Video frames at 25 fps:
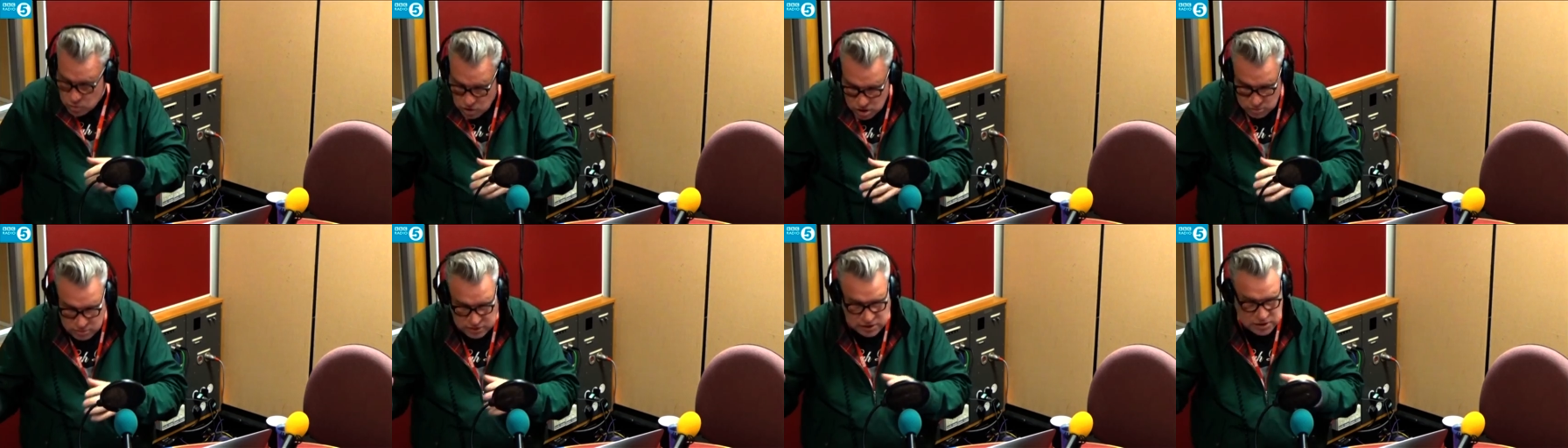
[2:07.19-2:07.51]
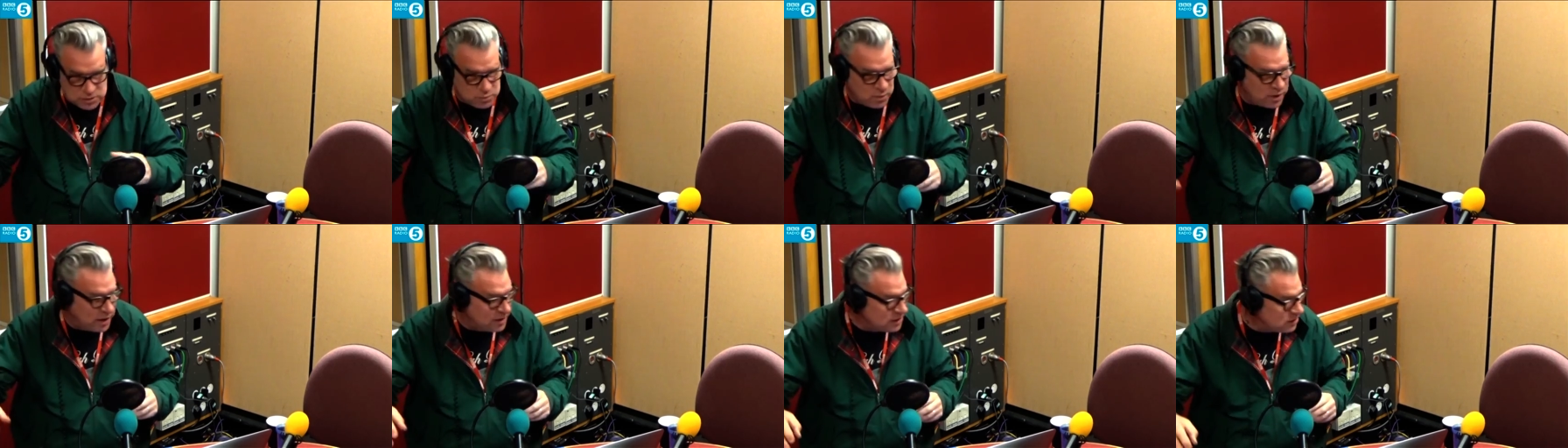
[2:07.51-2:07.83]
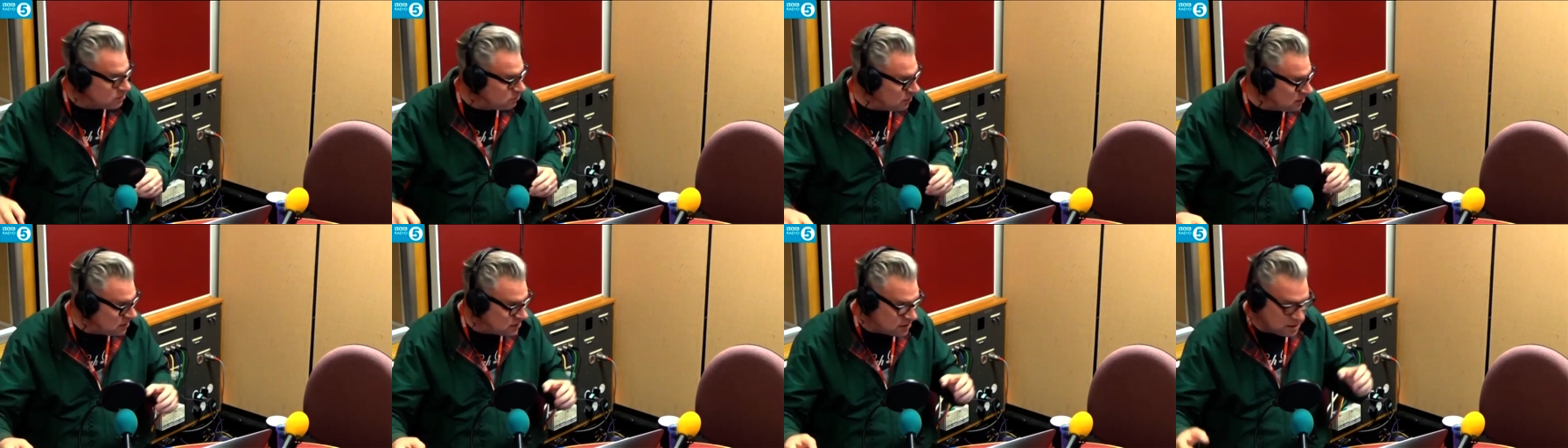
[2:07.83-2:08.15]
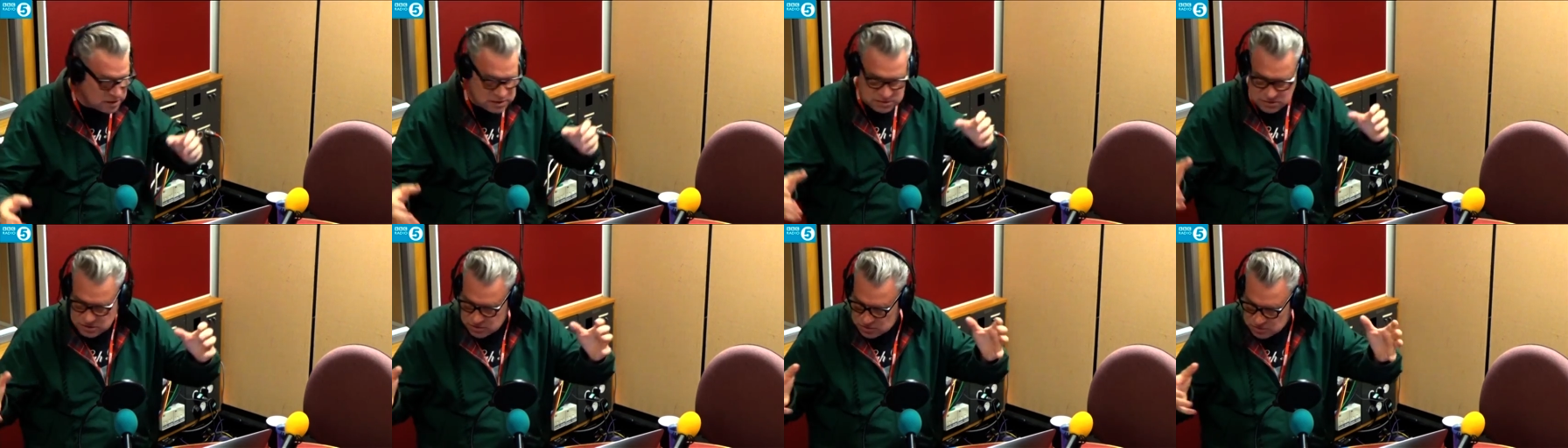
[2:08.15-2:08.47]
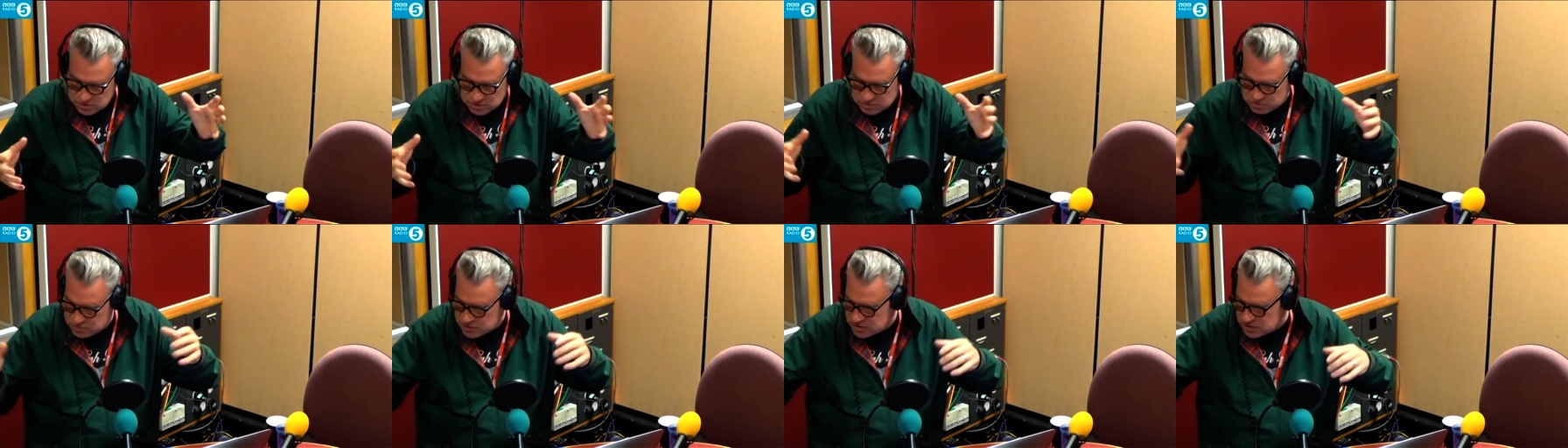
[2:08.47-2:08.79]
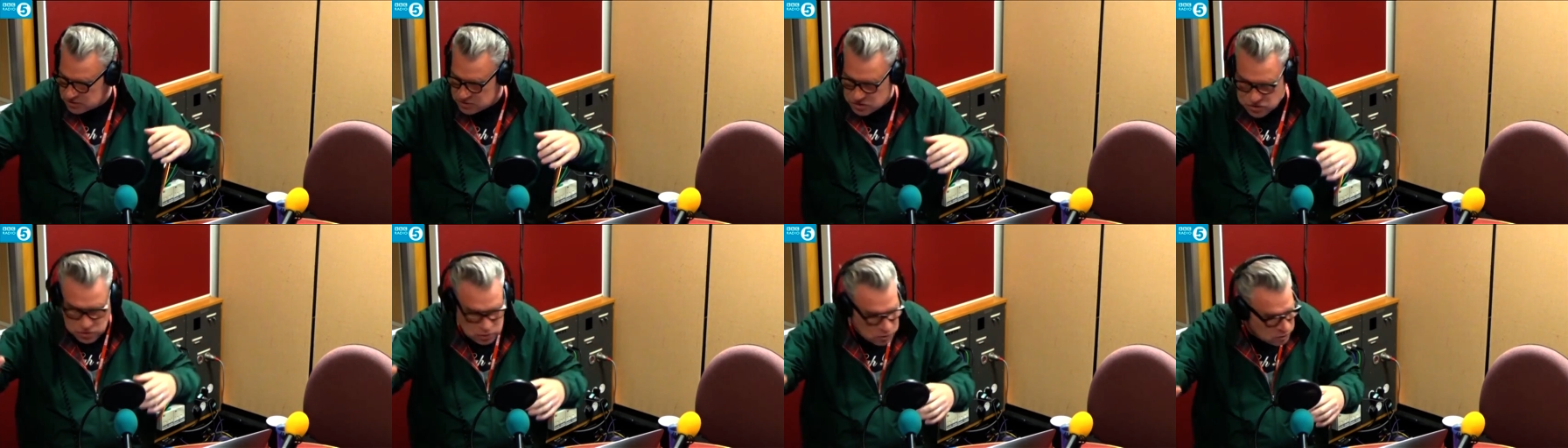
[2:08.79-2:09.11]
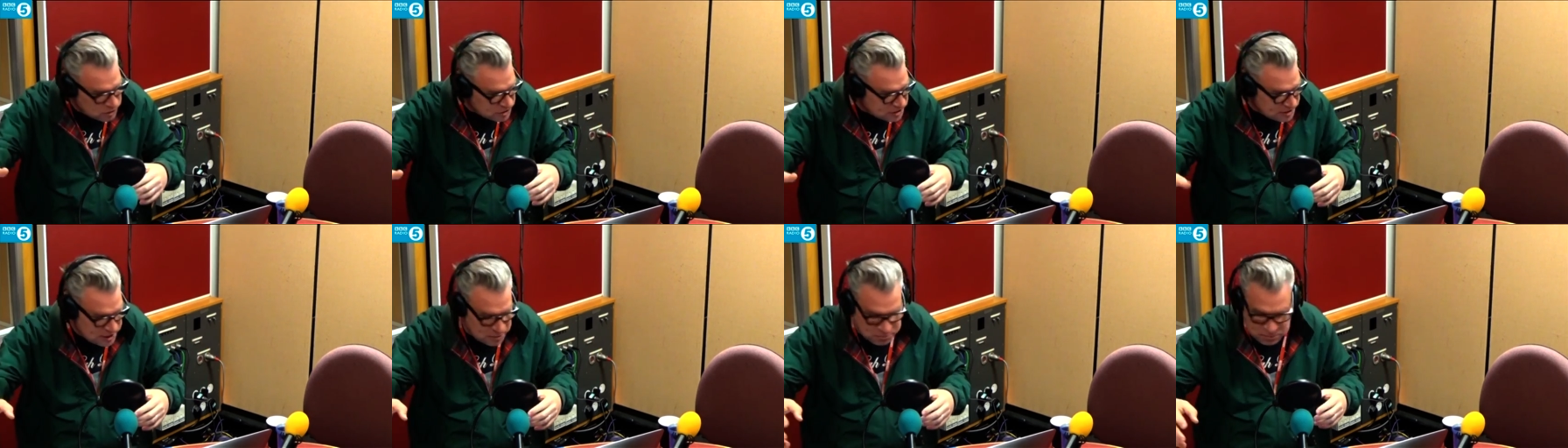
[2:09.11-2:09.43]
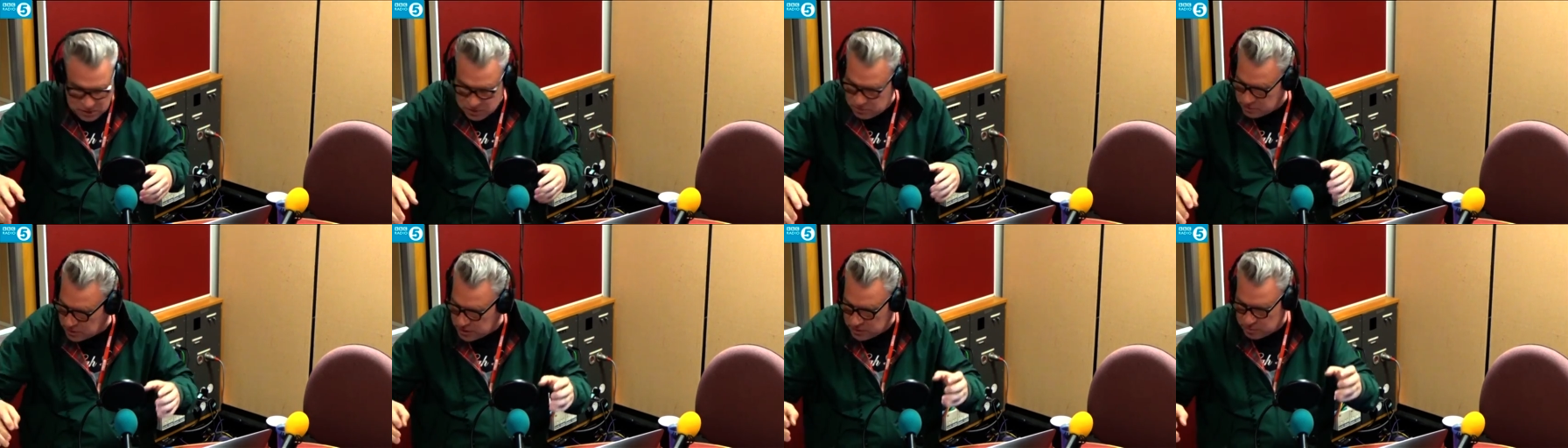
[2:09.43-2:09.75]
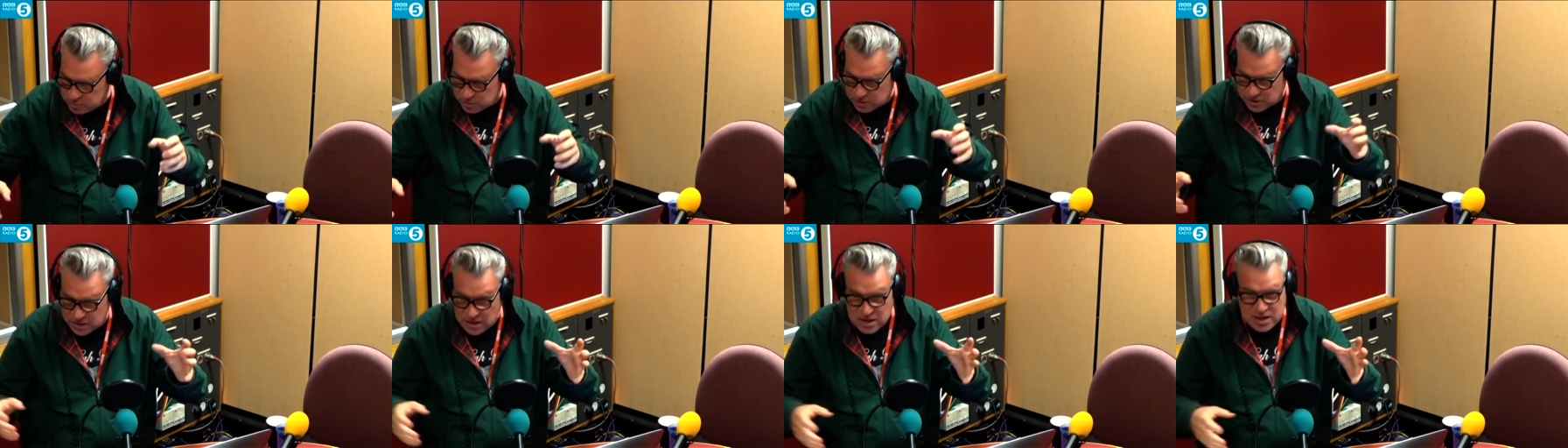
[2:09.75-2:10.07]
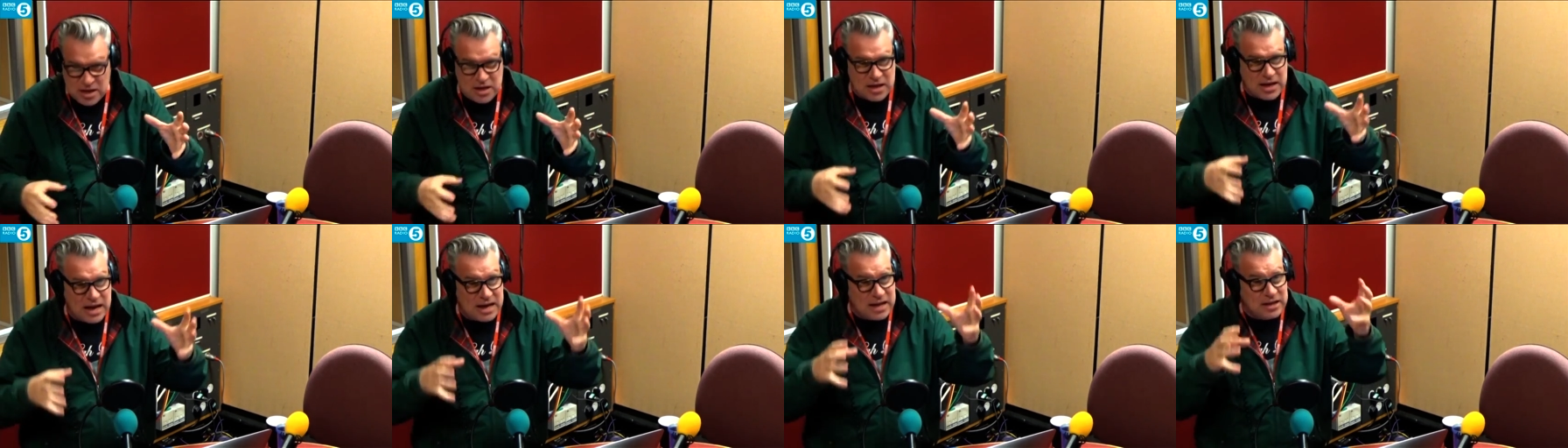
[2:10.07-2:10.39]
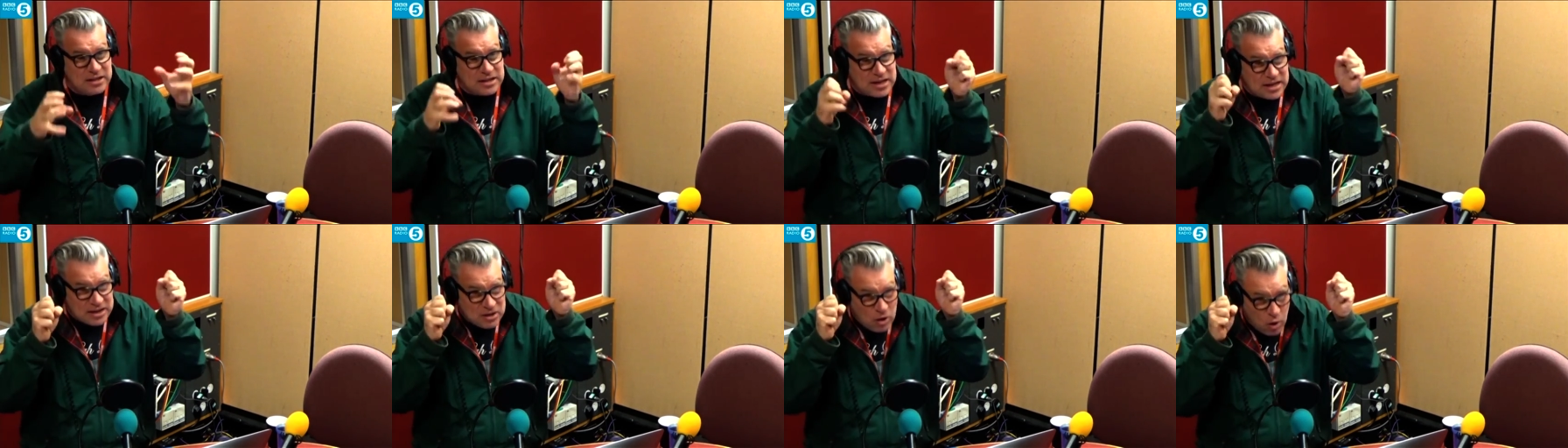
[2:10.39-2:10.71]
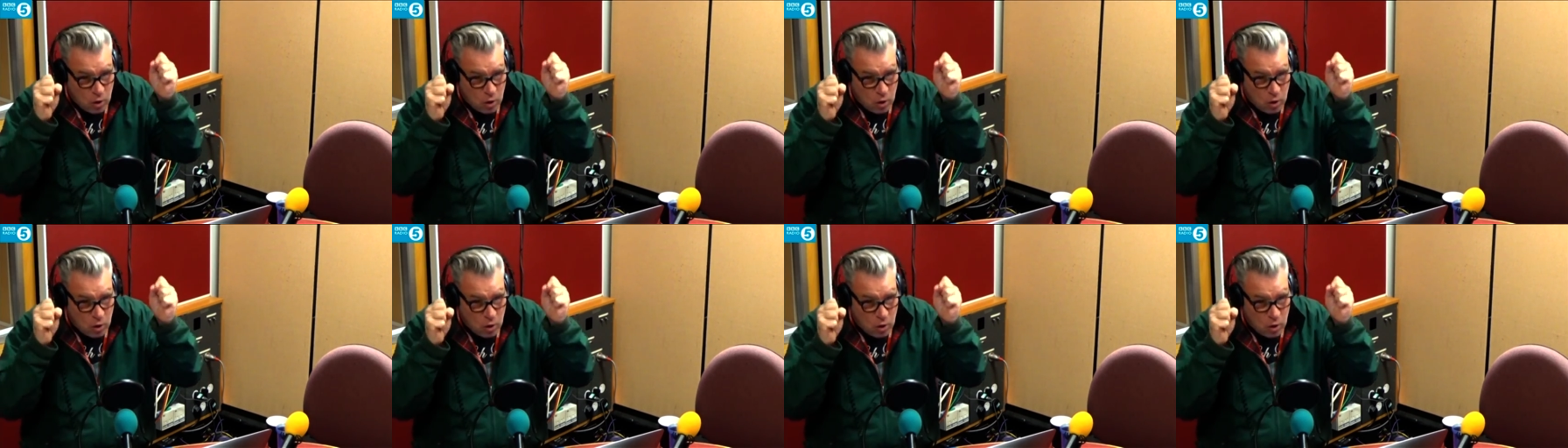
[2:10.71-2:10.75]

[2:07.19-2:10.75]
worming his way into meetings, doorstepping people, and eh,